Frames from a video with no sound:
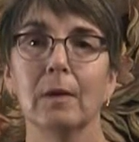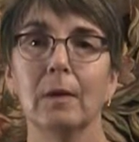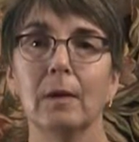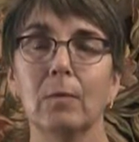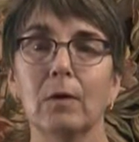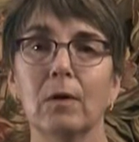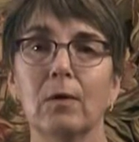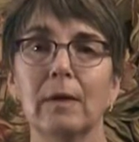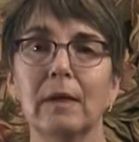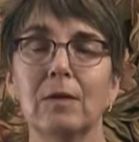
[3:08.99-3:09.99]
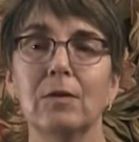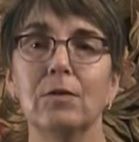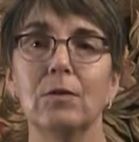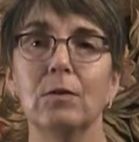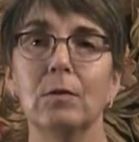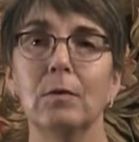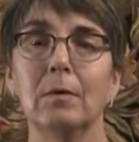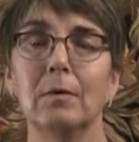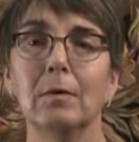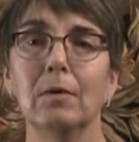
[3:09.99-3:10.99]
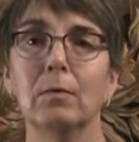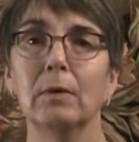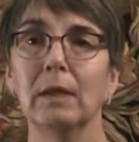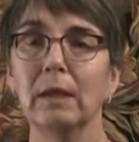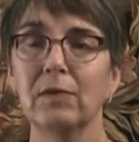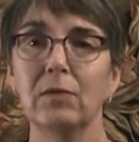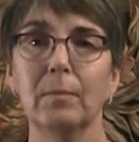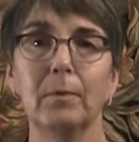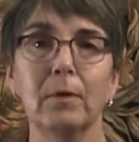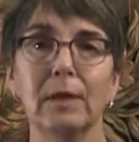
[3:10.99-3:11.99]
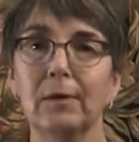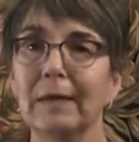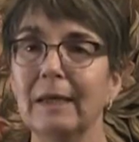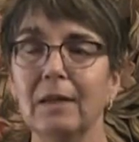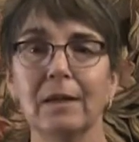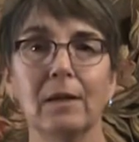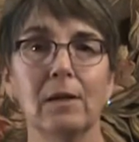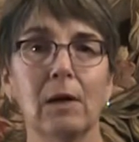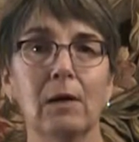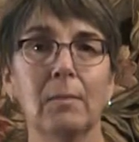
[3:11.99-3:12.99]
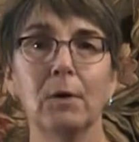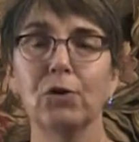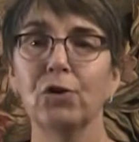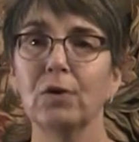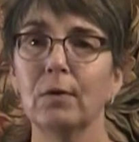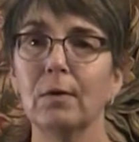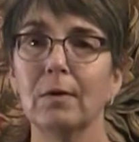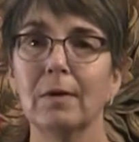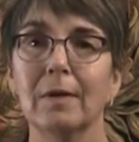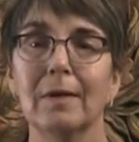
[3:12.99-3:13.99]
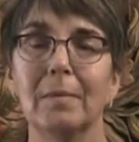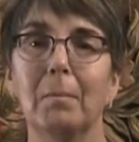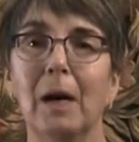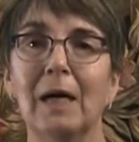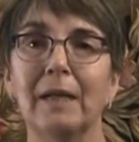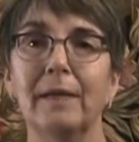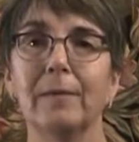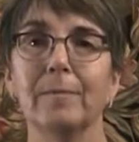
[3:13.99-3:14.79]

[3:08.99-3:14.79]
And we're going to do a really simple little healing on our emotional body.